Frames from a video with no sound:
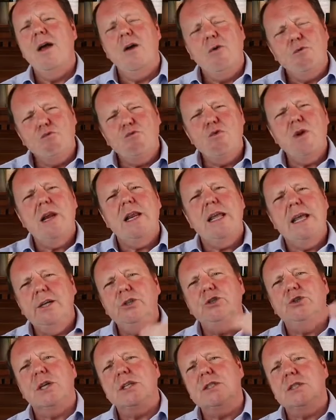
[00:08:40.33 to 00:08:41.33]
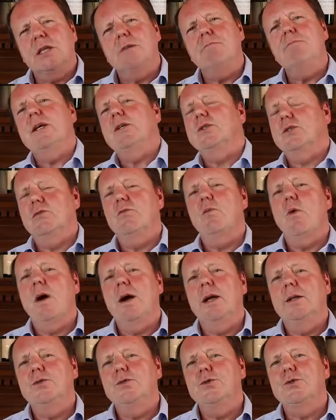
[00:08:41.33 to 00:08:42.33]
Really interesting mix of
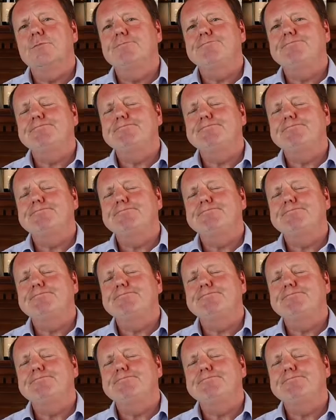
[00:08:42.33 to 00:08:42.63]
wines.